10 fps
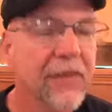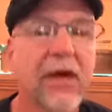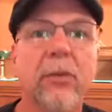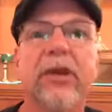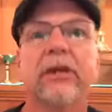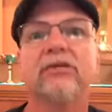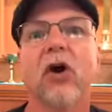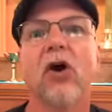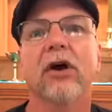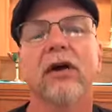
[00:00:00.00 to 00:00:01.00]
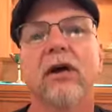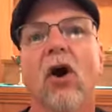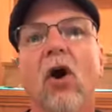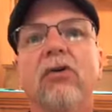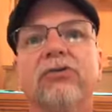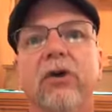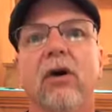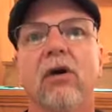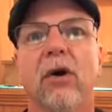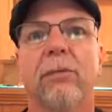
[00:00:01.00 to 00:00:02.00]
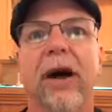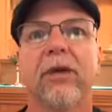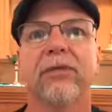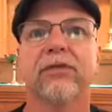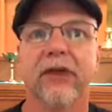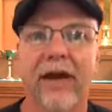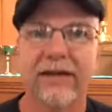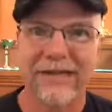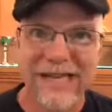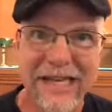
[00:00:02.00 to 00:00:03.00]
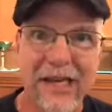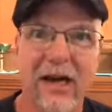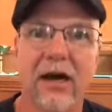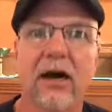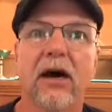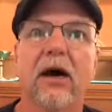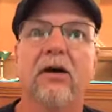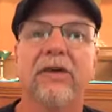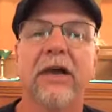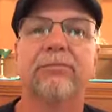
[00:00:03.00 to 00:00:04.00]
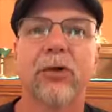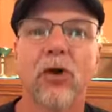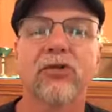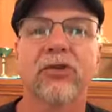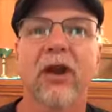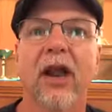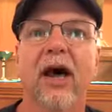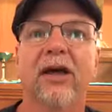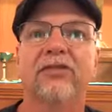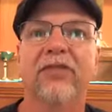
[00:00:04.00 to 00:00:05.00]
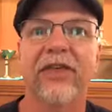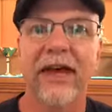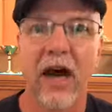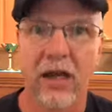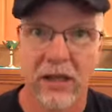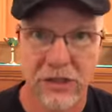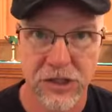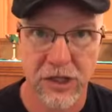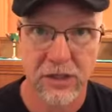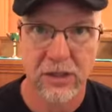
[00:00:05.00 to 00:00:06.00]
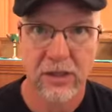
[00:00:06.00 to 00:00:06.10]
then we can talk also about this idea of a personalized theology.